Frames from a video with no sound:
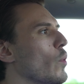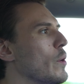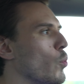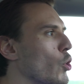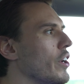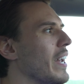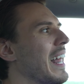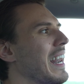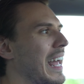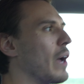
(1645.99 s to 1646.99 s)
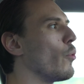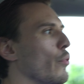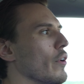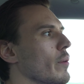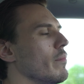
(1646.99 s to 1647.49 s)
we wouldn't allow
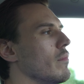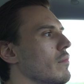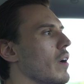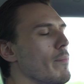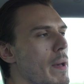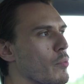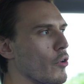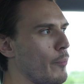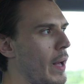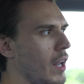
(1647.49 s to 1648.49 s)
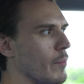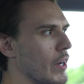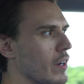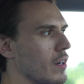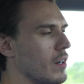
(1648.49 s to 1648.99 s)
them a Member of
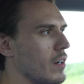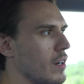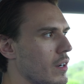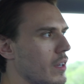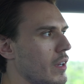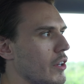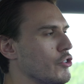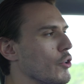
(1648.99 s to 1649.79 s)
Parliament.